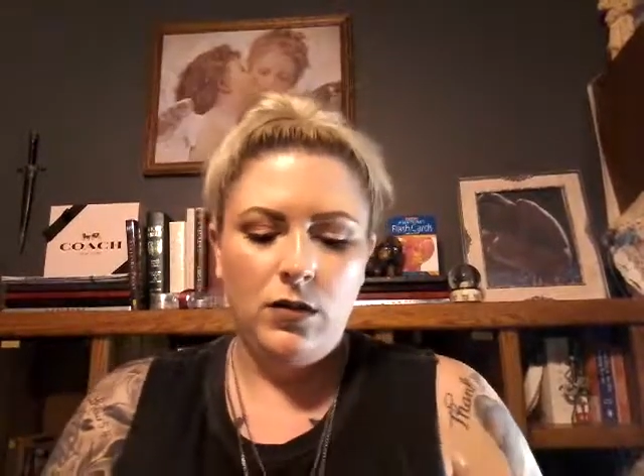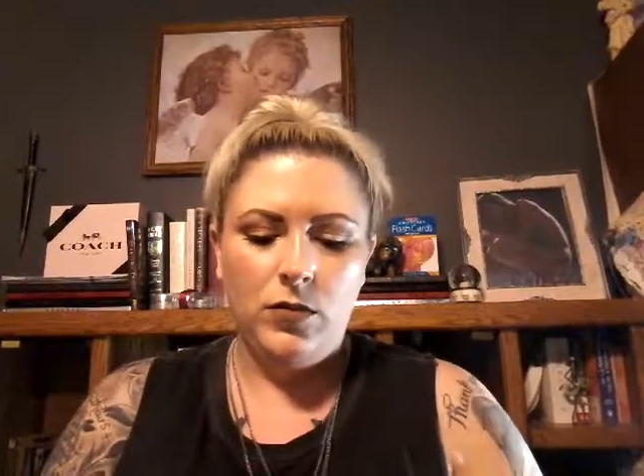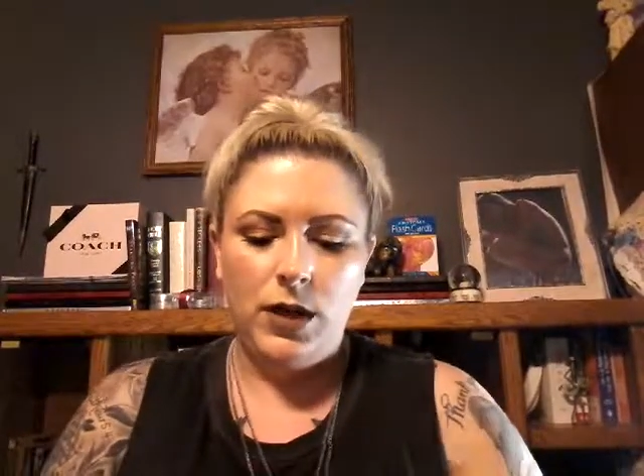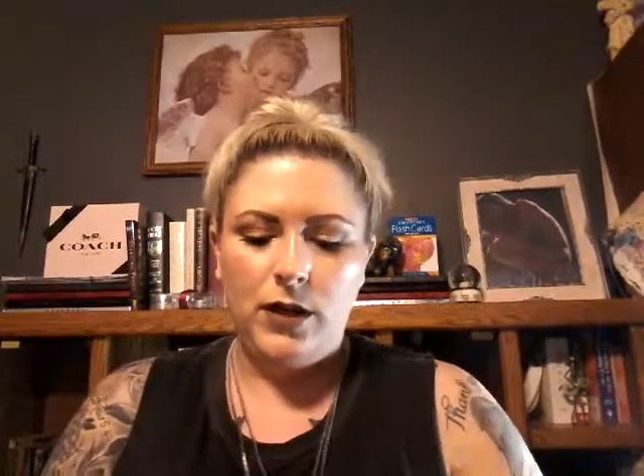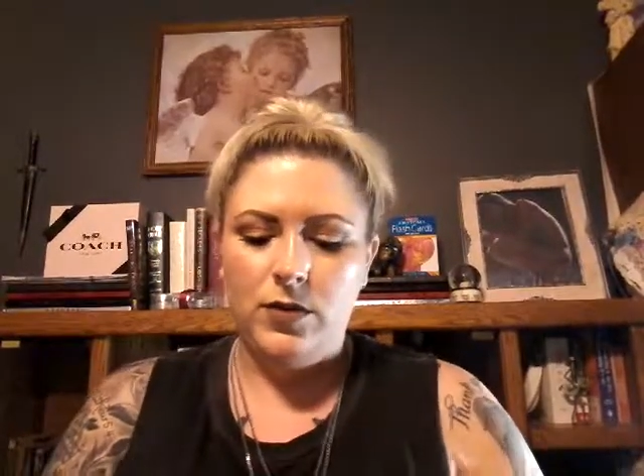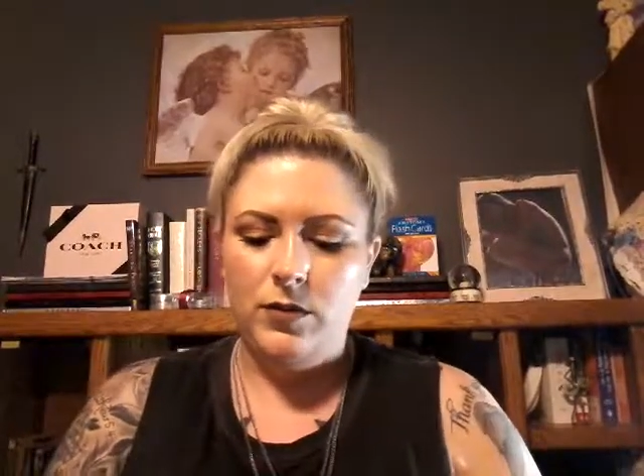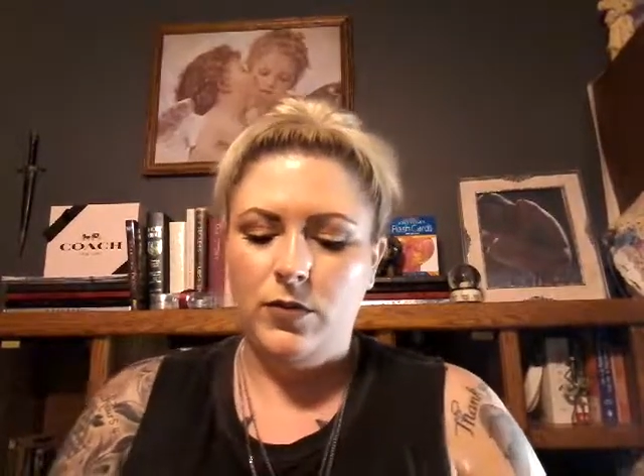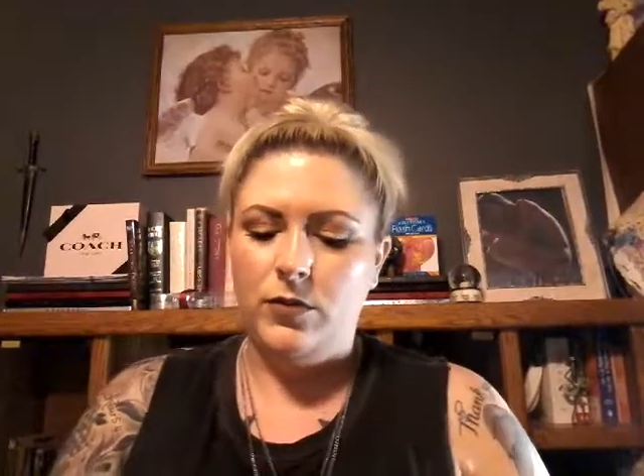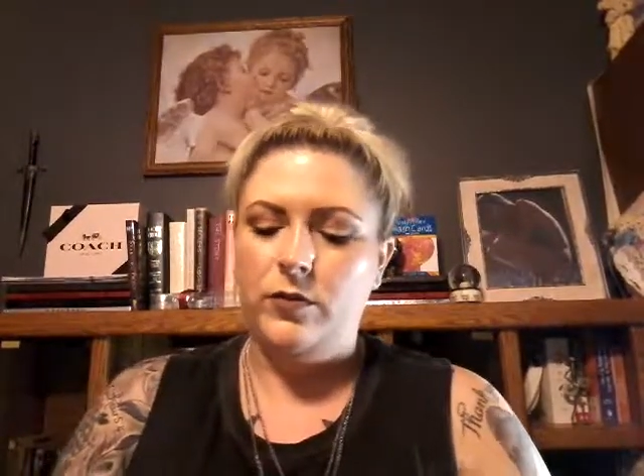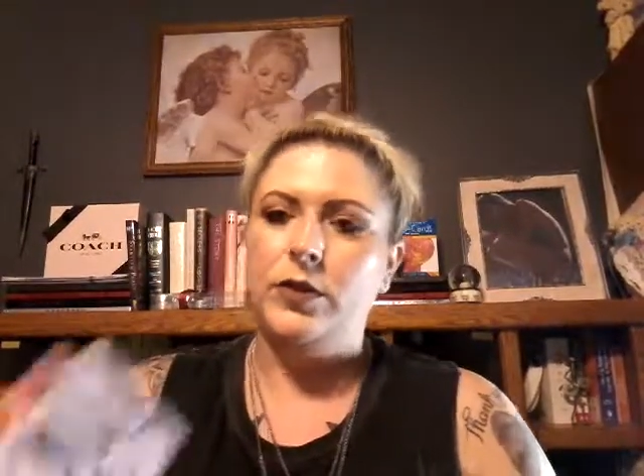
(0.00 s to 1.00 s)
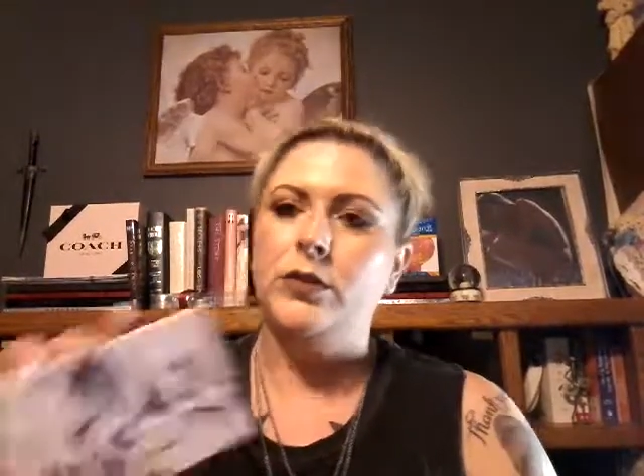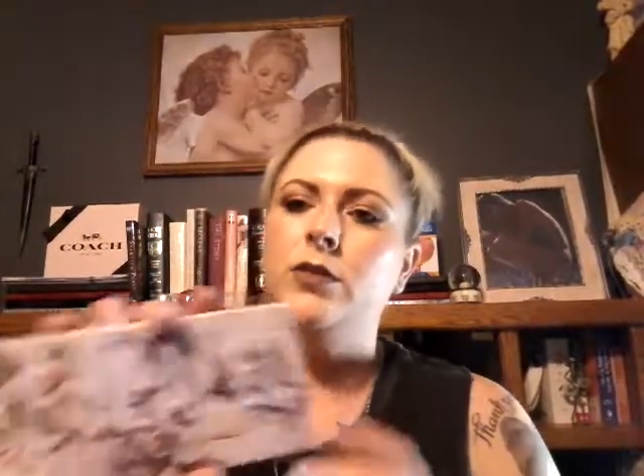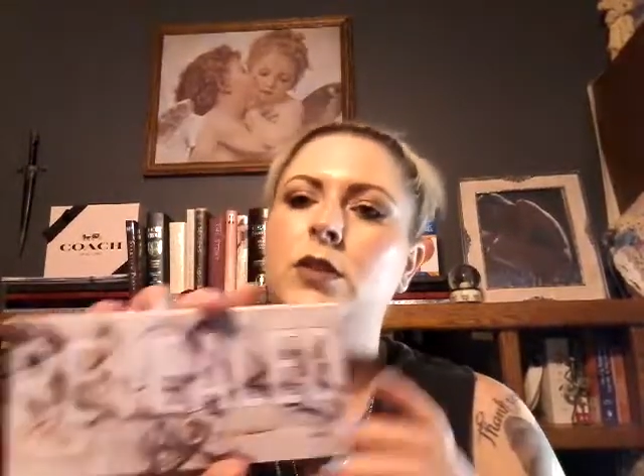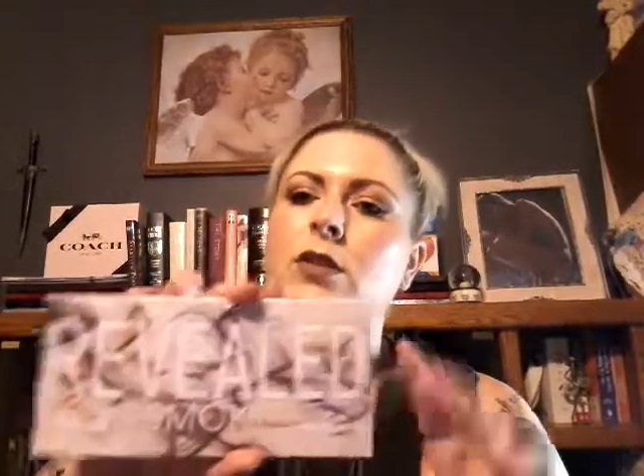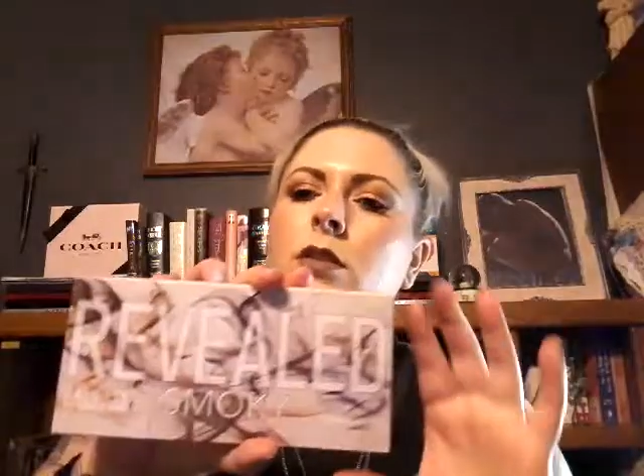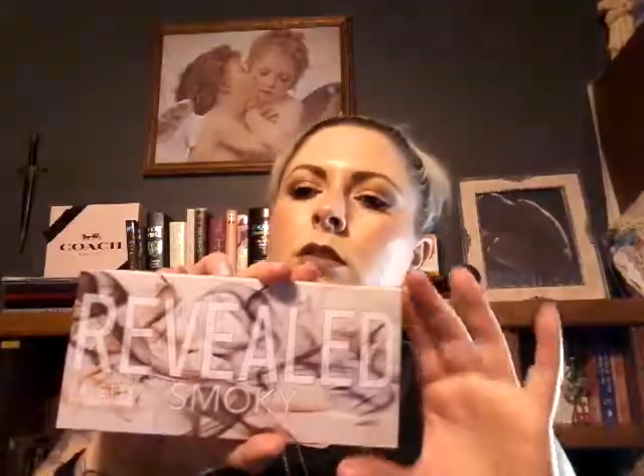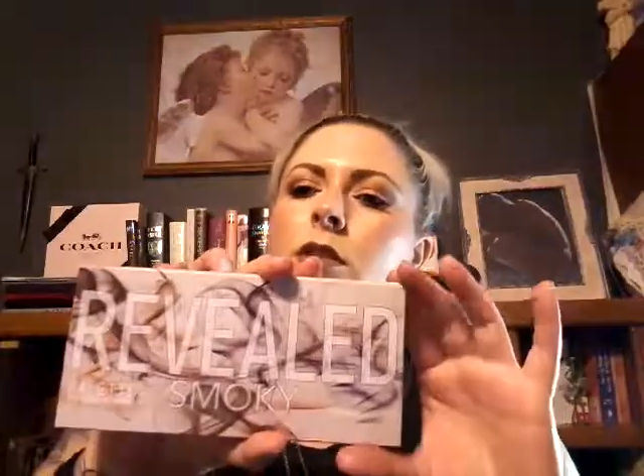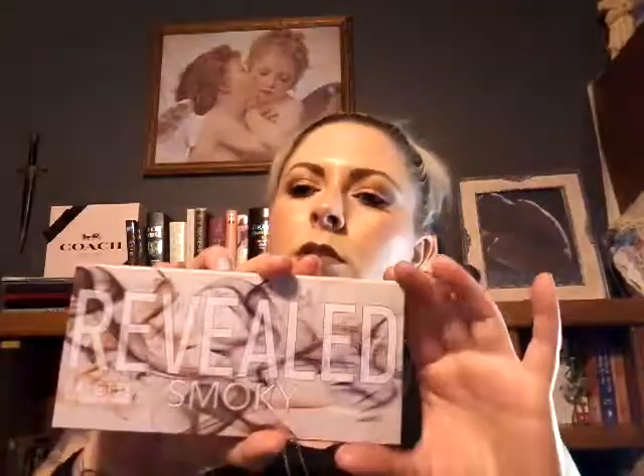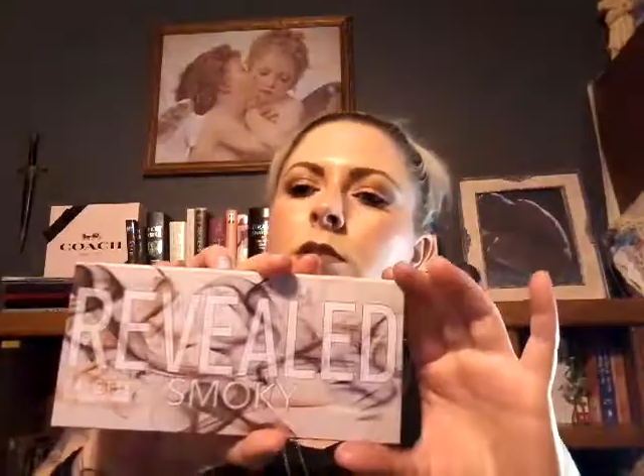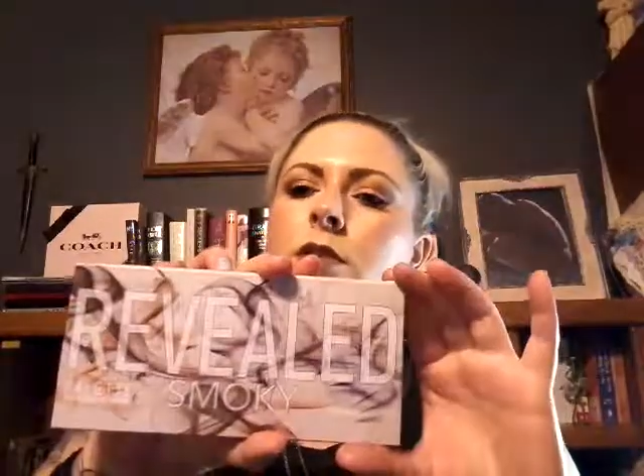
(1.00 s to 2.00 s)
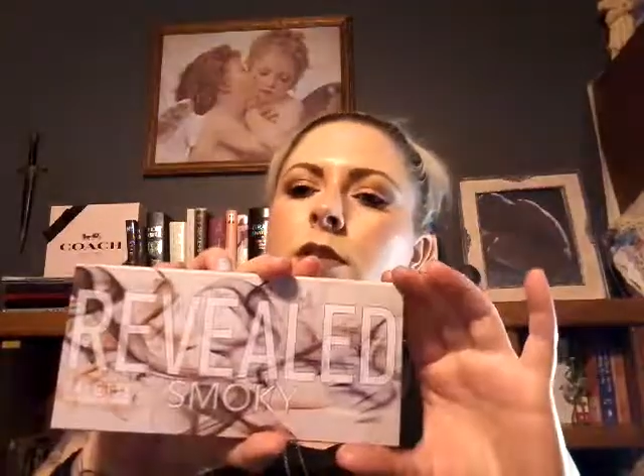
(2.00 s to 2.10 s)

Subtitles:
would have to be the Revealed Coastal